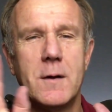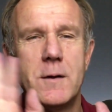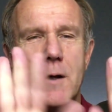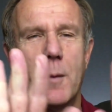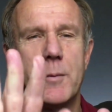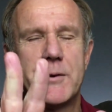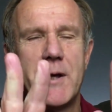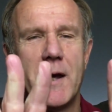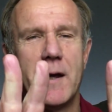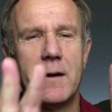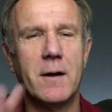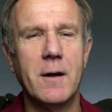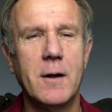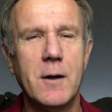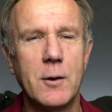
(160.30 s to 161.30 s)
Number ten,
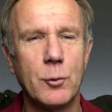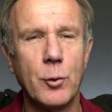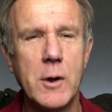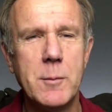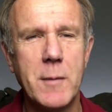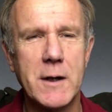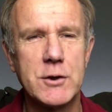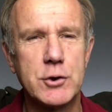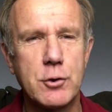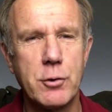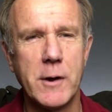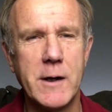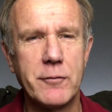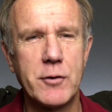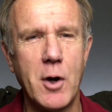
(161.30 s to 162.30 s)
remix
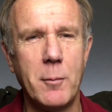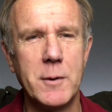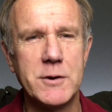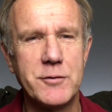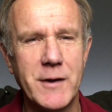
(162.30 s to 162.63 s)
Creative Commons